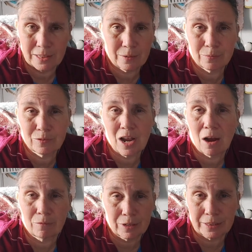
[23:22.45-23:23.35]
So
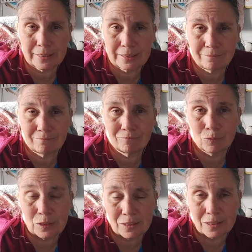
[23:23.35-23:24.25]
not really
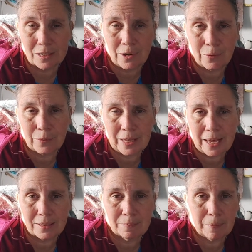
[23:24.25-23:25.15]
real snow
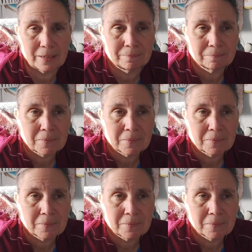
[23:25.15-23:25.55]
yet, but